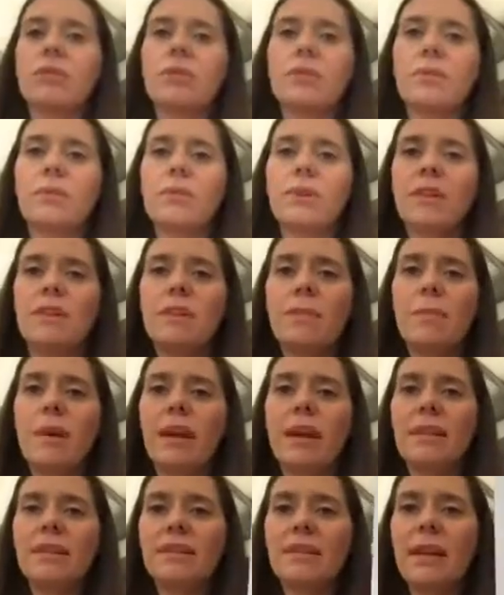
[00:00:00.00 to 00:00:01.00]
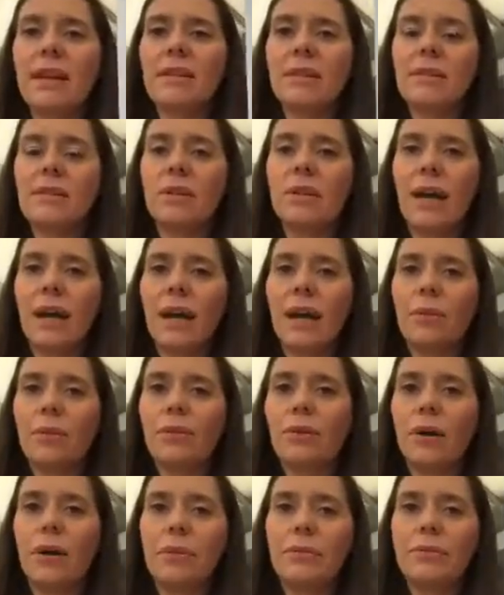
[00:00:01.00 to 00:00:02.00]
something to make a stencil
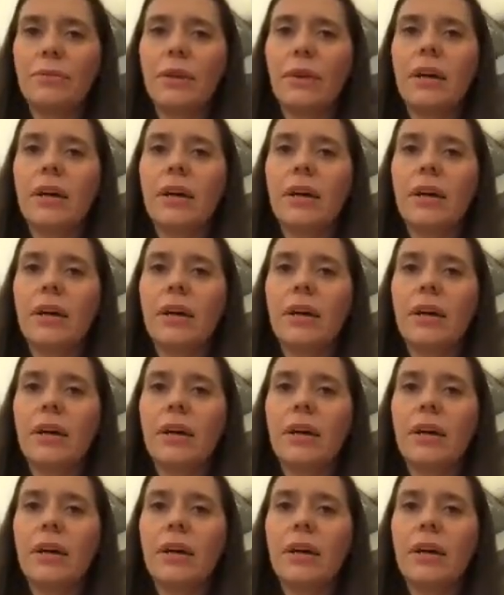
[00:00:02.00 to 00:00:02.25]
out of.